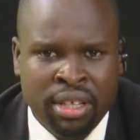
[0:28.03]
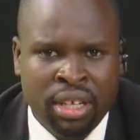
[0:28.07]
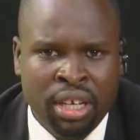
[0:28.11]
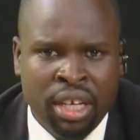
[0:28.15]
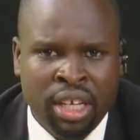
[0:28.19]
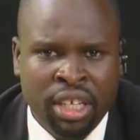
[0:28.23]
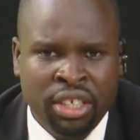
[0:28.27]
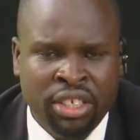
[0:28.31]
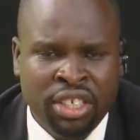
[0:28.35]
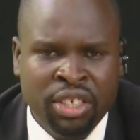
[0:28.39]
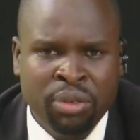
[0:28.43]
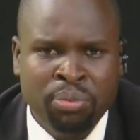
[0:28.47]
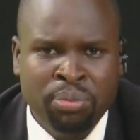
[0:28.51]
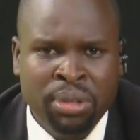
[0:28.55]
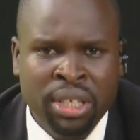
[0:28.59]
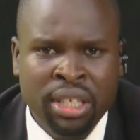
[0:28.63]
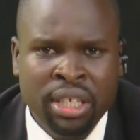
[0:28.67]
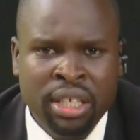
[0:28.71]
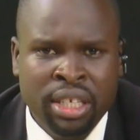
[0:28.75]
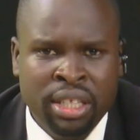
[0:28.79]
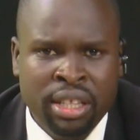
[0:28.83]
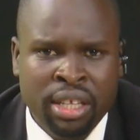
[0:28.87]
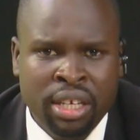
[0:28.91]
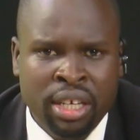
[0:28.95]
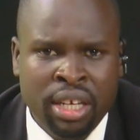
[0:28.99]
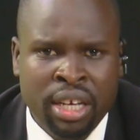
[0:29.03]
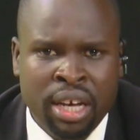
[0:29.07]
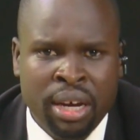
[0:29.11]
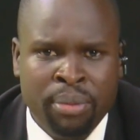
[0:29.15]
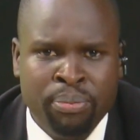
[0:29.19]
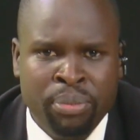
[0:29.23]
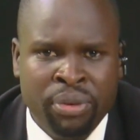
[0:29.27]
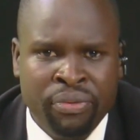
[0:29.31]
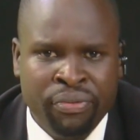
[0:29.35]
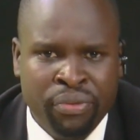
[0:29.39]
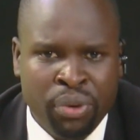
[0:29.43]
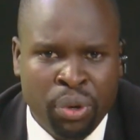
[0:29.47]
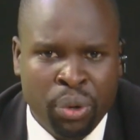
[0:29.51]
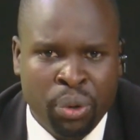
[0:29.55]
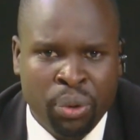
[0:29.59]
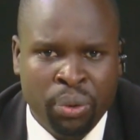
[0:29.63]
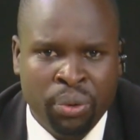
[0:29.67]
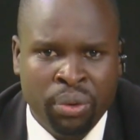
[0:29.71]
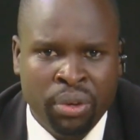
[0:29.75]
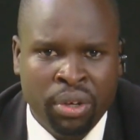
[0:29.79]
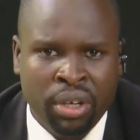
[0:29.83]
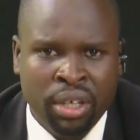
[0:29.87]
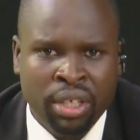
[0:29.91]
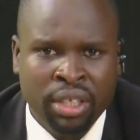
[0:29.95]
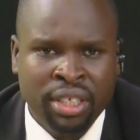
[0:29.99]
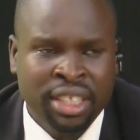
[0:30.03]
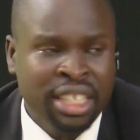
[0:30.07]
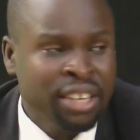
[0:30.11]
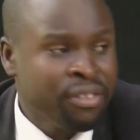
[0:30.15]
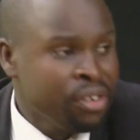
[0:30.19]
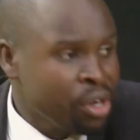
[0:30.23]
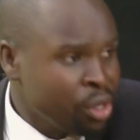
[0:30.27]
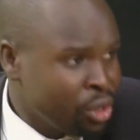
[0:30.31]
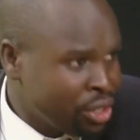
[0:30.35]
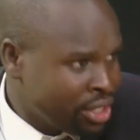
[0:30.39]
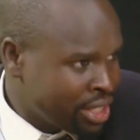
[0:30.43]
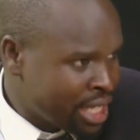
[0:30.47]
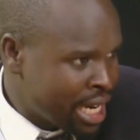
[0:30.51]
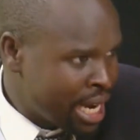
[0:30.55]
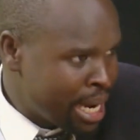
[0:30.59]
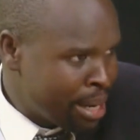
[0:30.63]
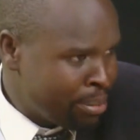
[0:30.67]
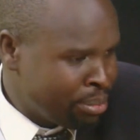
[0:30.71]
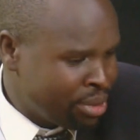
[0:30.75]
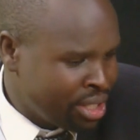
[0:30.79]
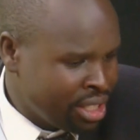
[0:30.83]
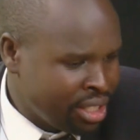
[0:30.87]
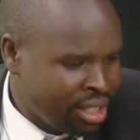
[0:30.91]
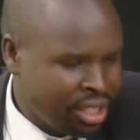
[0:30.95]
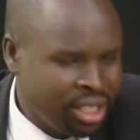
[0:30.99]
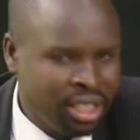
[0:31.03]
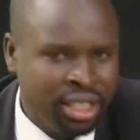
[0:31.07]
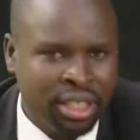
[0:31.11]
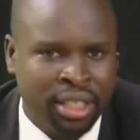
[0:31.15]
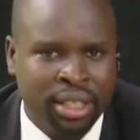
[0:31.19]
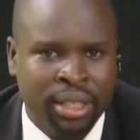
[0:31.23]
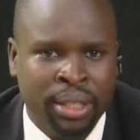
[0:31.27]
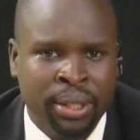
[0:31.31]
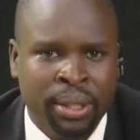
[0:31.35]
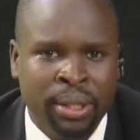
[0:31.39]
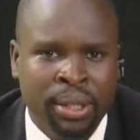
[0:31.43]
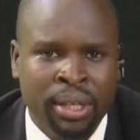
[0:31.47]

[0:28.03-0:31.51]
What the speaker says: she's been here before, several times indeed.